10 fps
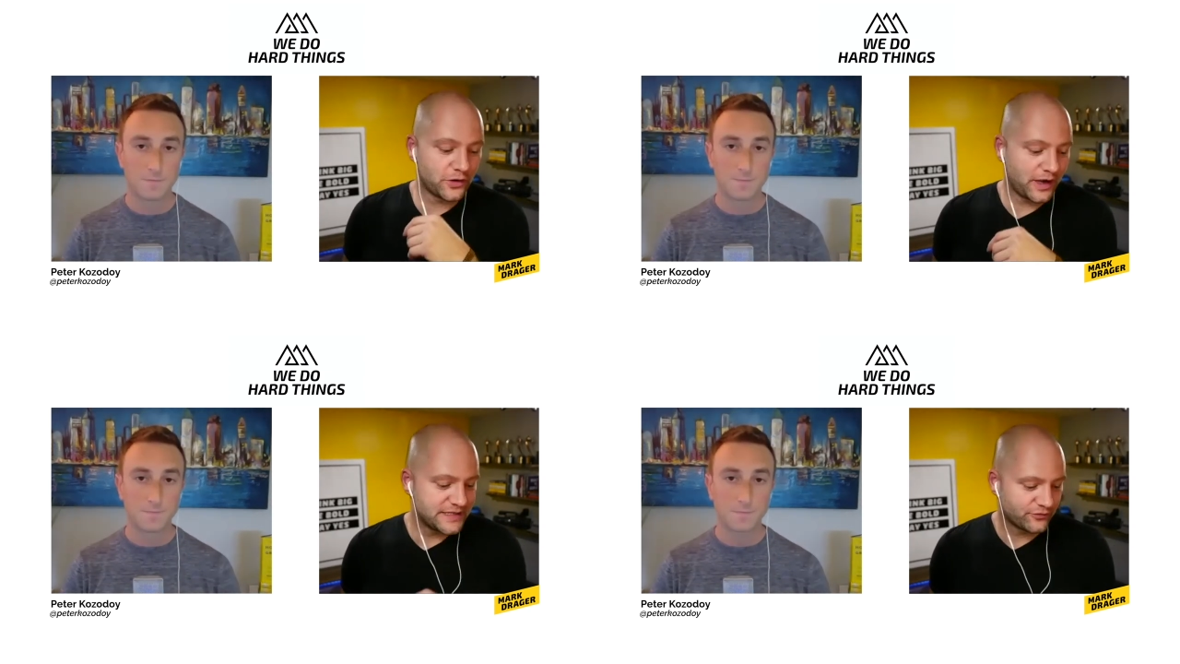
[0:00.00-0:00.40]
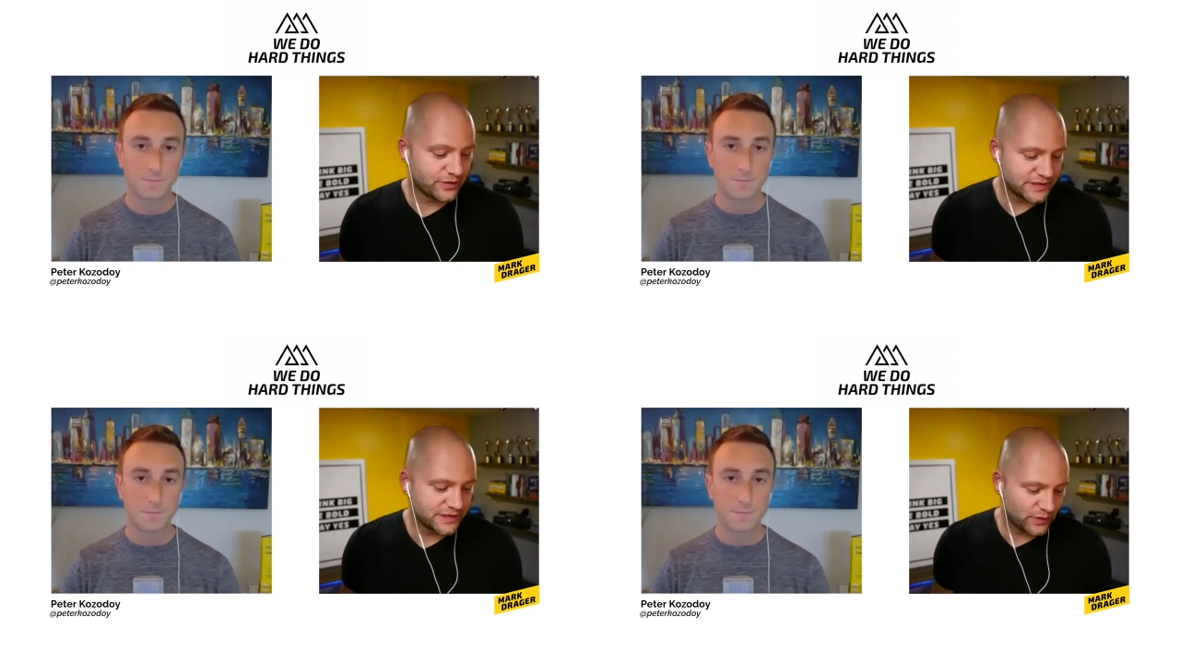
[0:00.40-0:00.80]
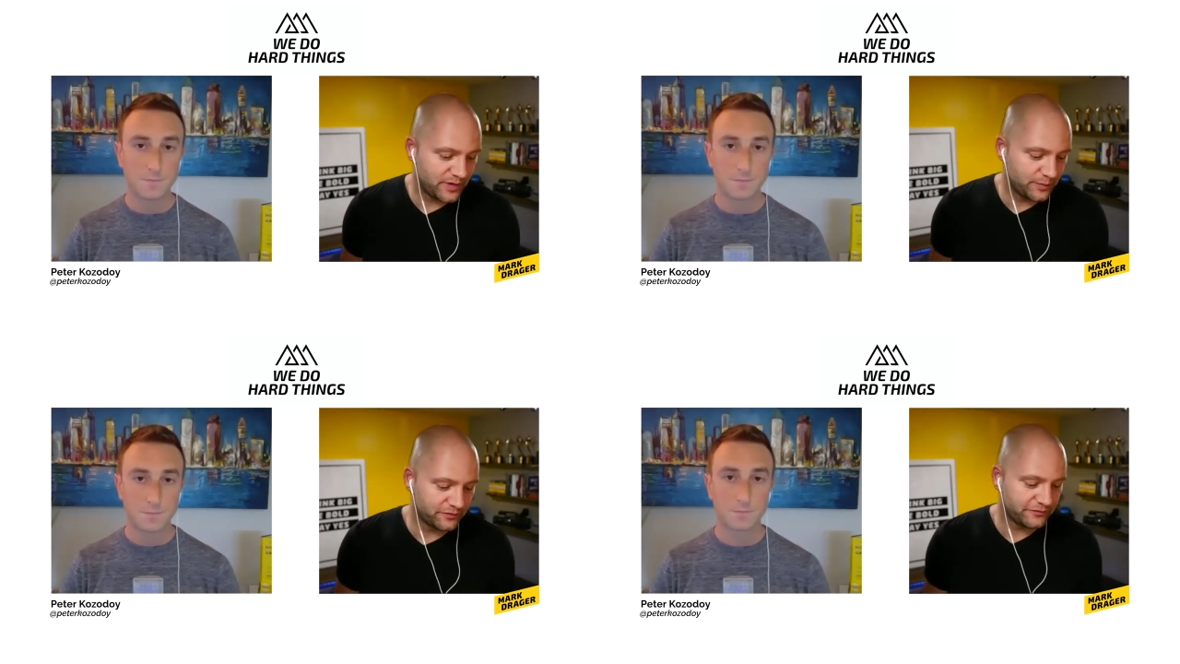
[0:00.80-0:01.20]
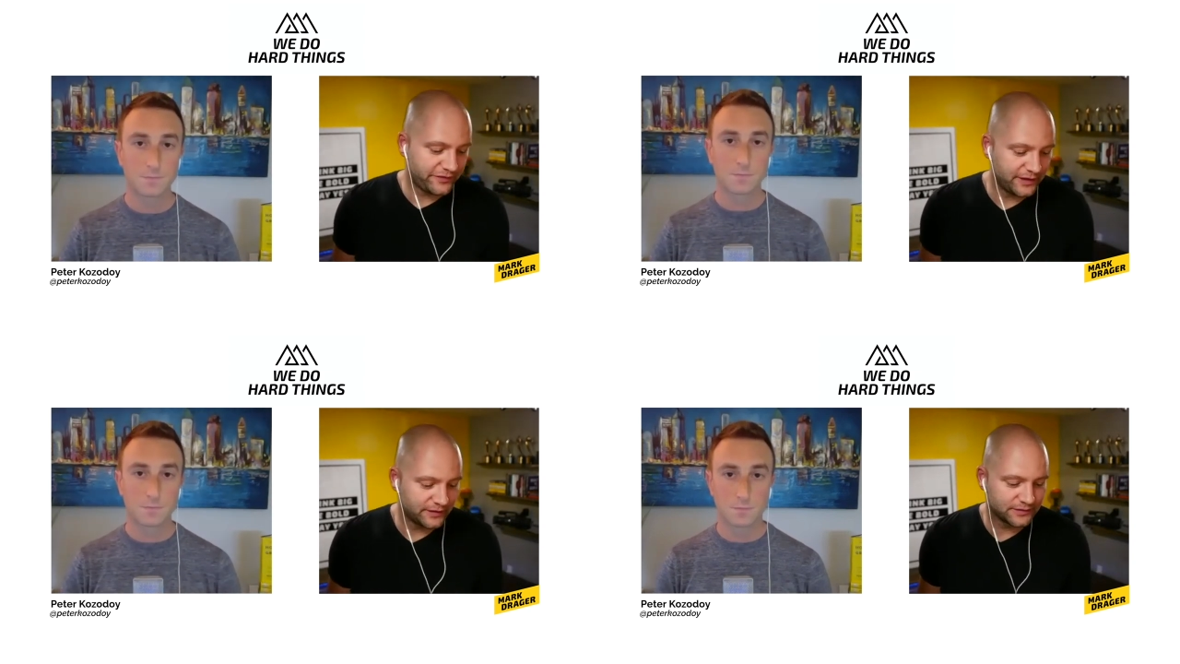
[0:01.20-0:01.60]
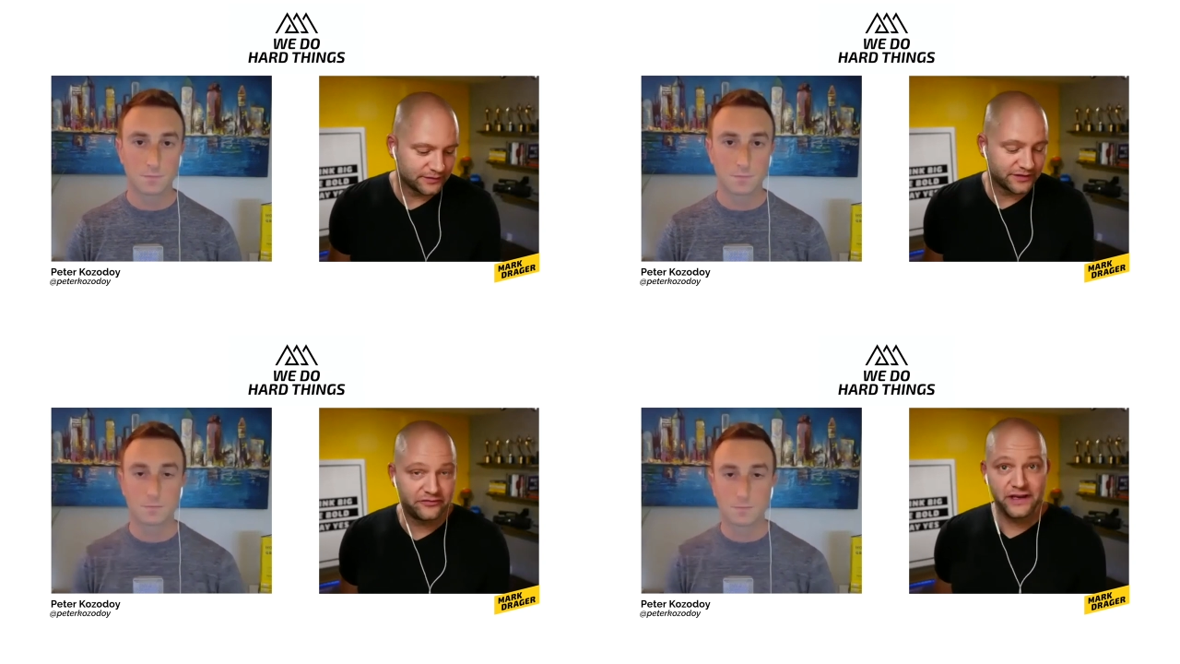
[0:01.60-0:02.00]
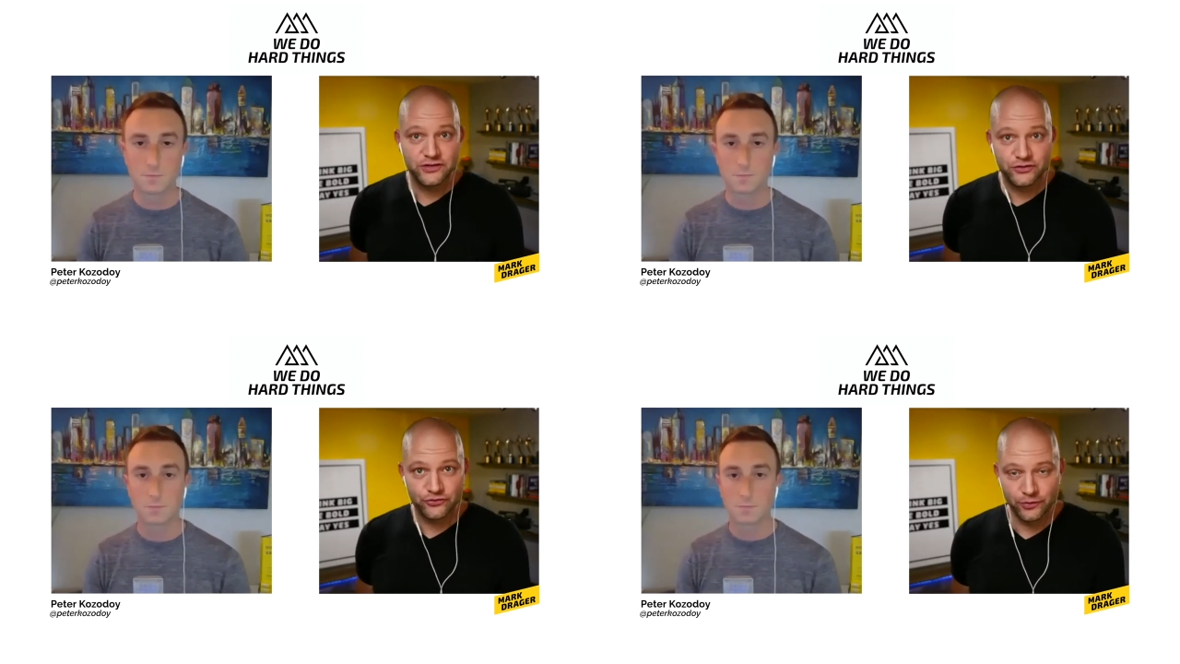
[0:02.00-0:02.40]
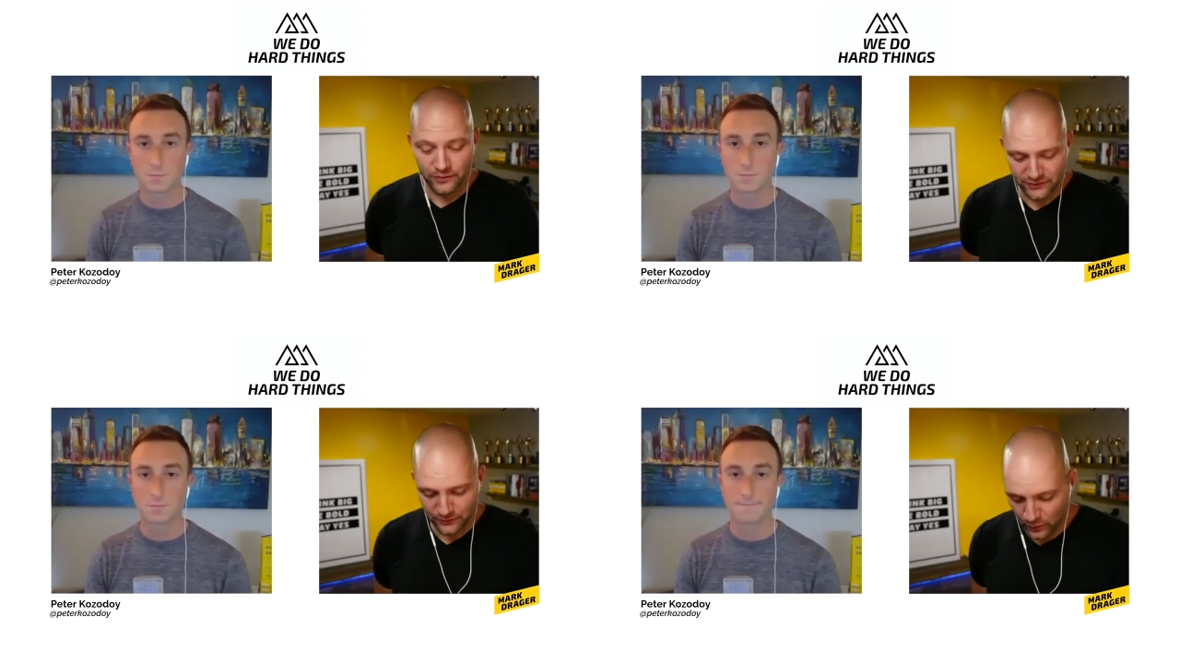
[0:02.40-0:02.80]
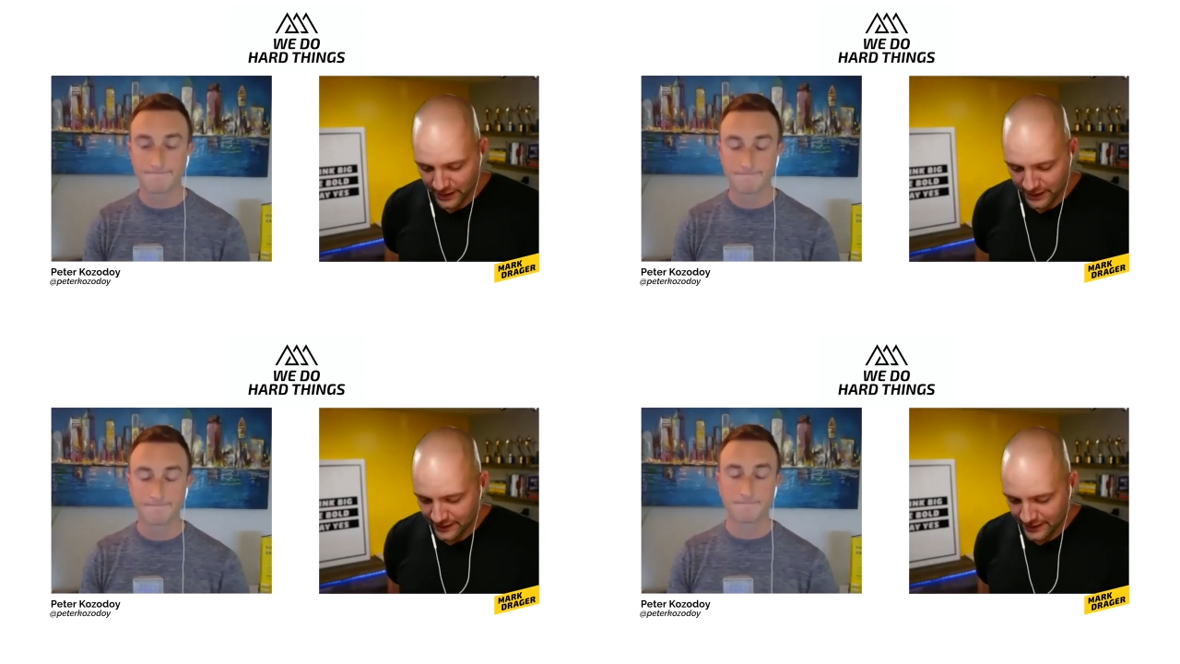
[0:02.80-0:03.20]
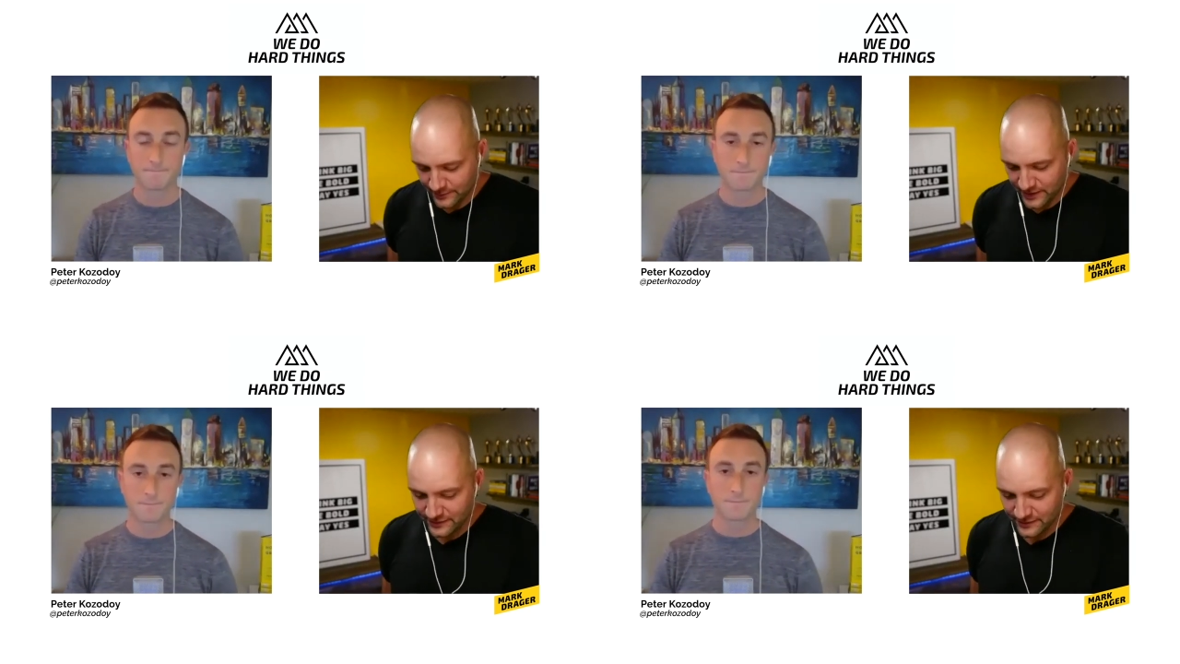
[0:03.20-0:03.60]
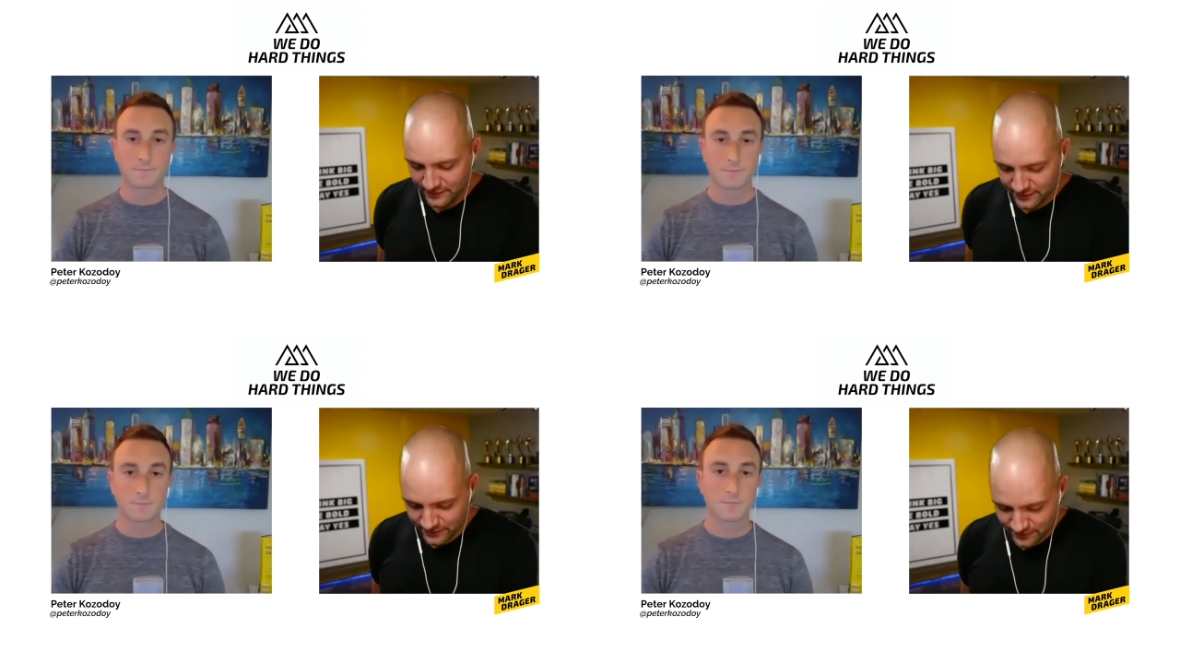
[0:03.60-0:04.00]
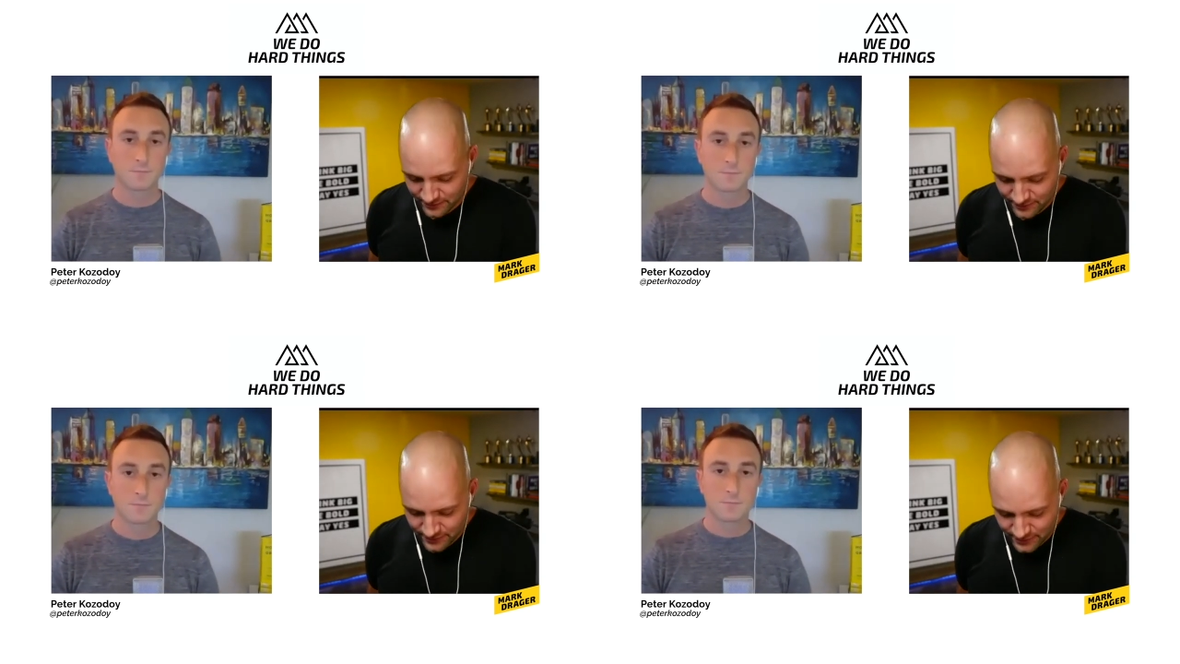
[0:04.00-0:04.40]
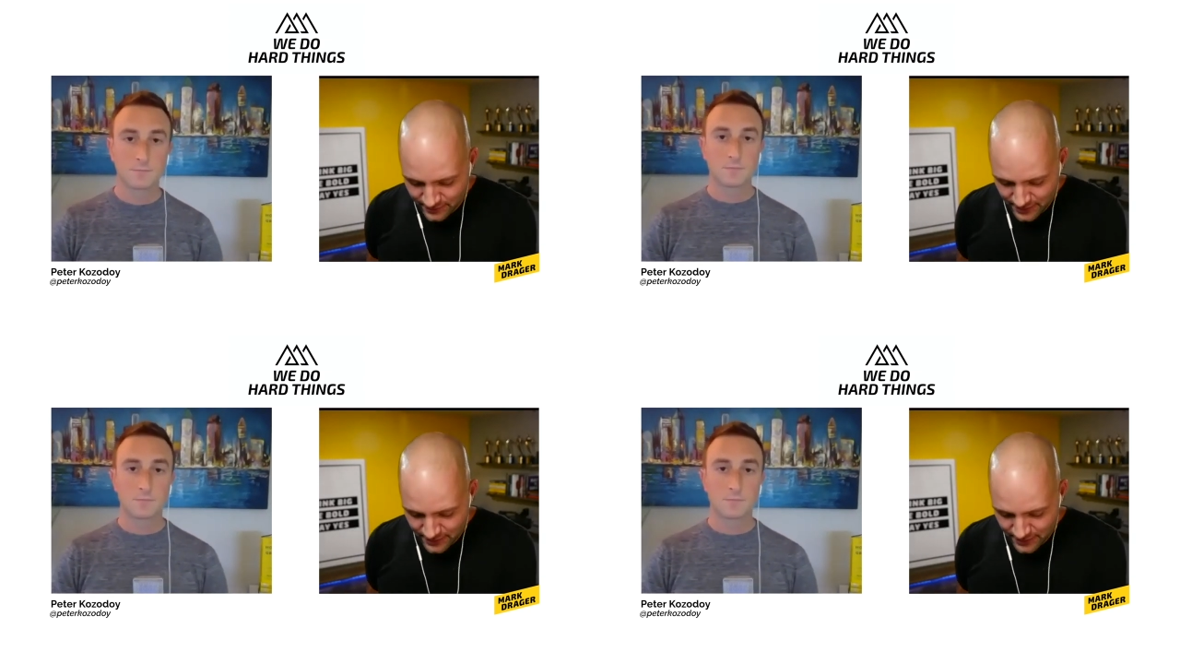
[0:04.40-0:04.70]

Speaker 1: all kinds of reasons why people fail to face truths one i mean the, the the